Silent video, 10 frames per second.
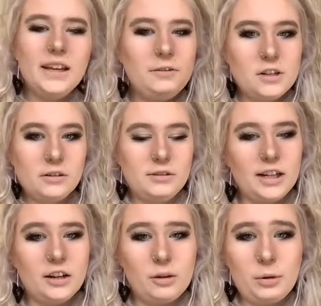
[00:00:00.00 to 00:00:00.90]
If you don't already
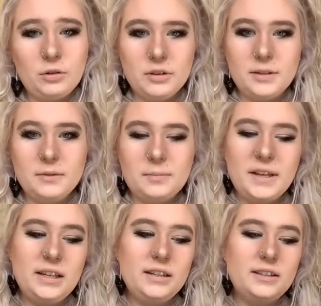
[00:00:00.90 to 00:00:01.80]
know about Autism
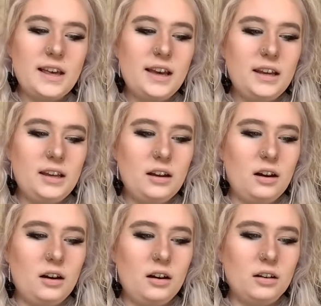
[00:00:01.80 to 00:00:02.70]
Speaks, they
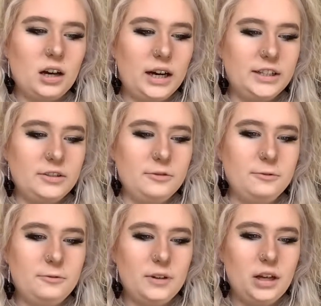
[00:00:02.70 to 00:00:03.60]
are kind of